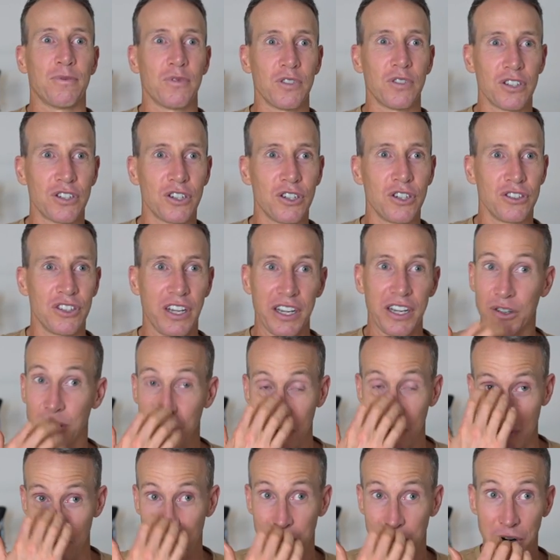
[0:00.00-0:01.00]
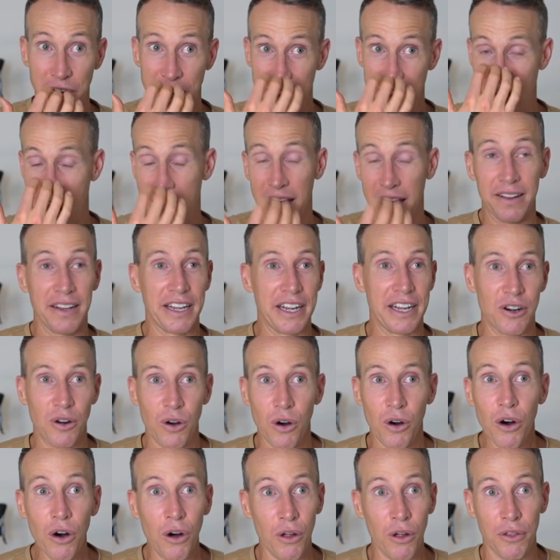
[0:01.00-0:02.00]
because I couldn't breathe hardly at
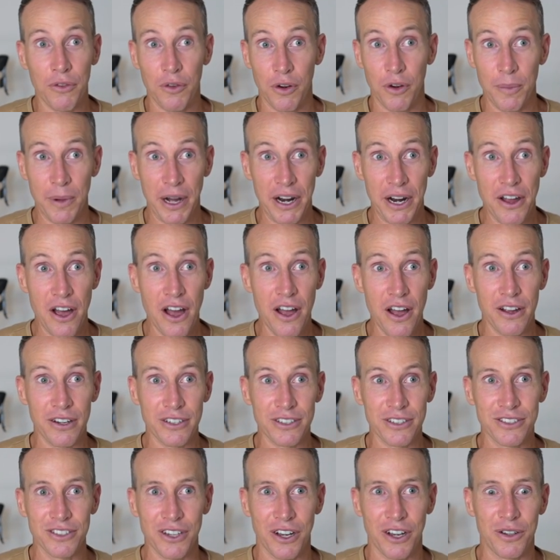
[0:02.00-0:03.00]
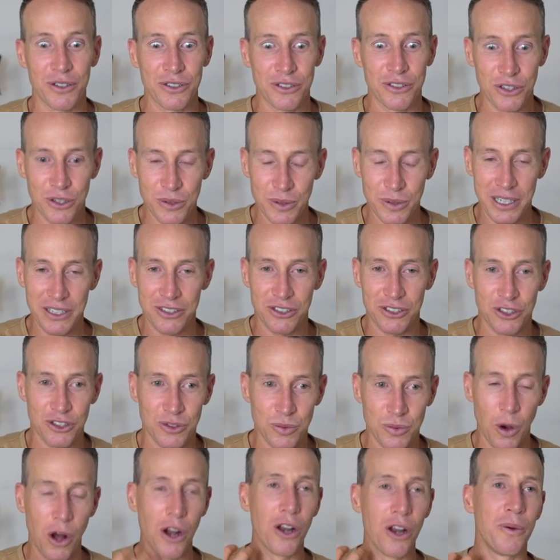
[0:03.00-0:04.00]
all through my nose. So I was always
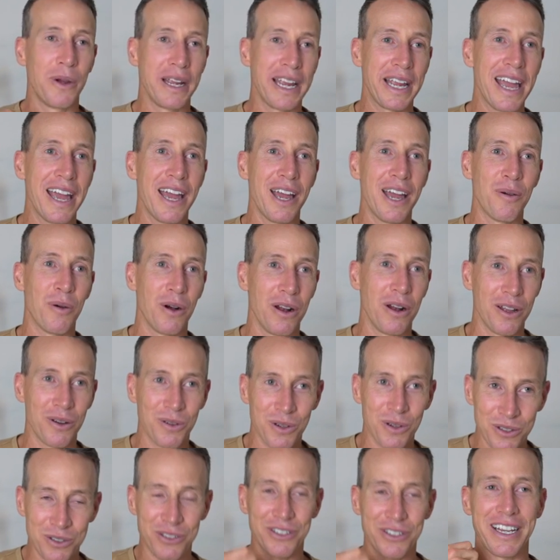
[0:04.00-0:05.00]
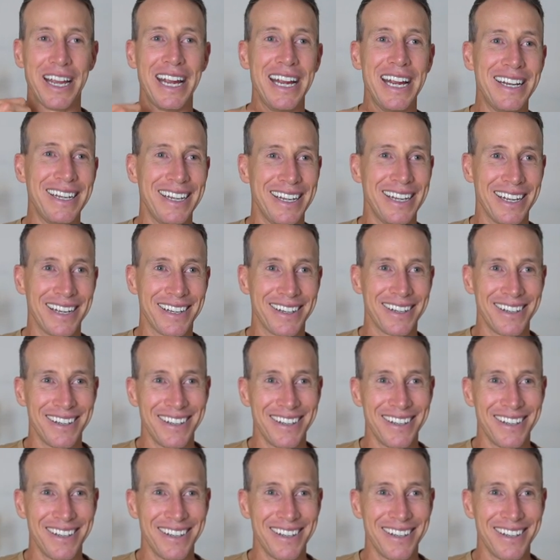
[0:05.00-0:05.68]
swallowing air while I was eating.